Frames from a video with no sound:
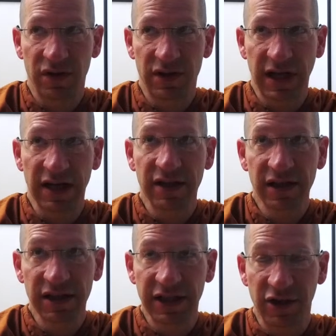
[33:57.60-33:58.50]

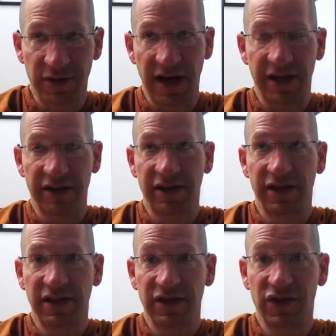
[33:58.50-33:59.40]
technically correct
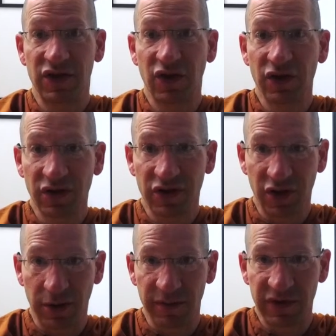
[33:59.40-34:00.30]
in certain
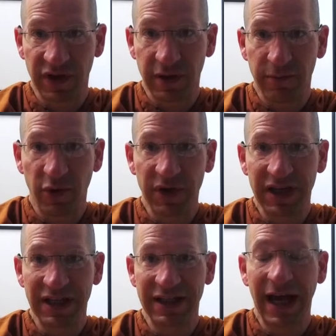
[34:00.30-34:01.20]
terms, but we
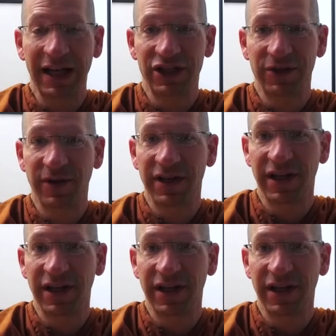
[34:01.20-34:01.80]
can attach to it